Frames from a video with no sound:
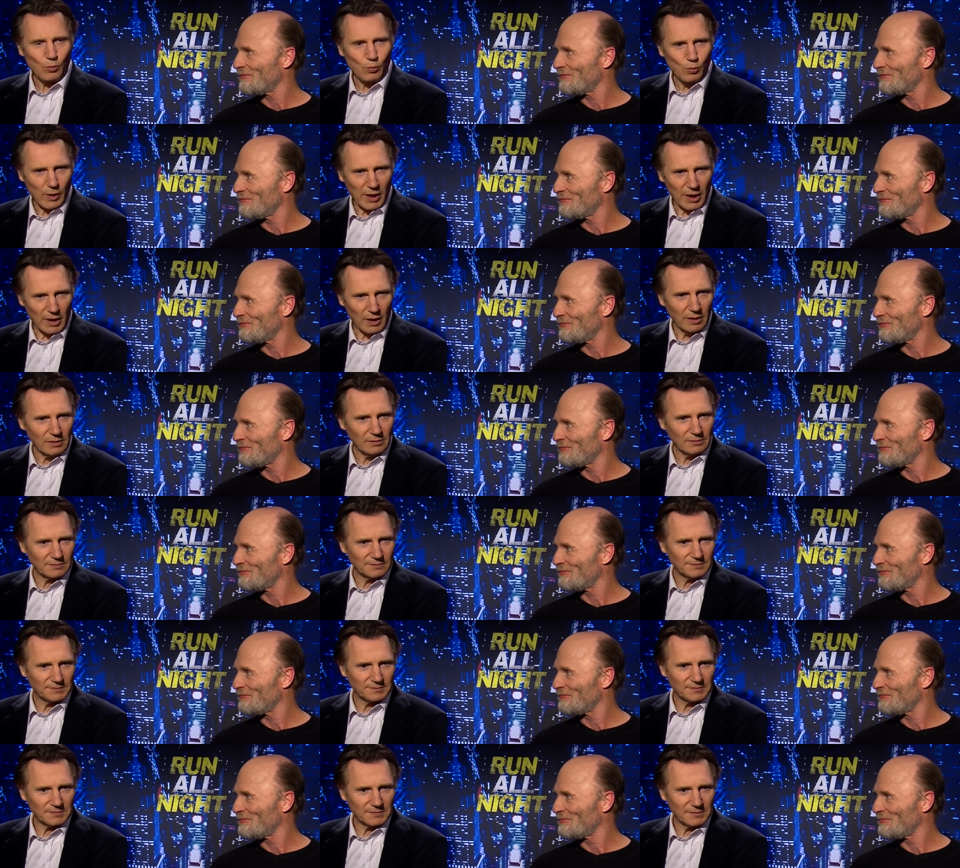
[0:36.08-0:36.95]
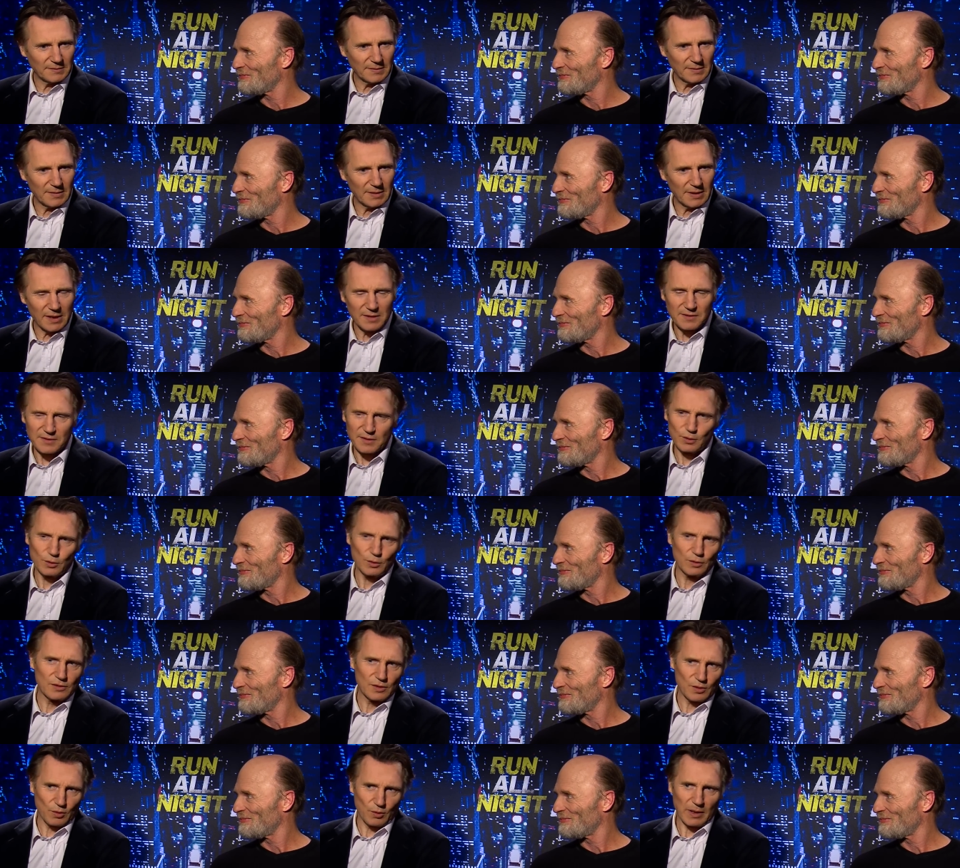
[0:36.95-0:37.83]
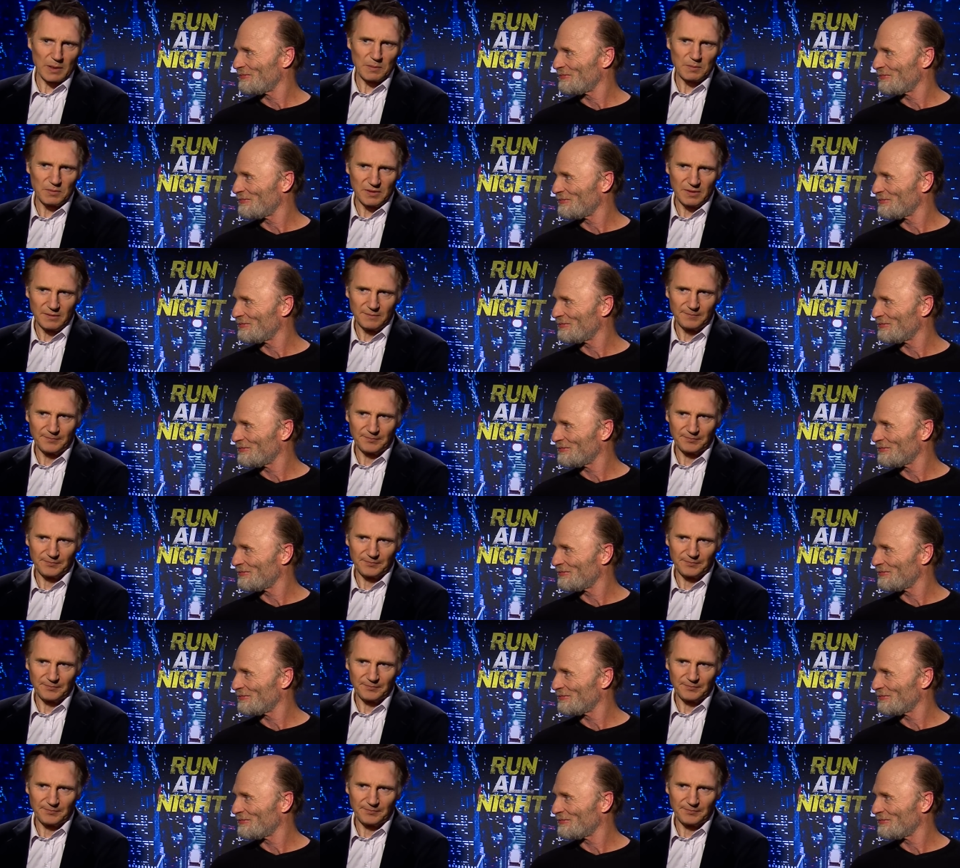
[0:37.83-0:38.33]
Speaker 1: Well, it's a good script.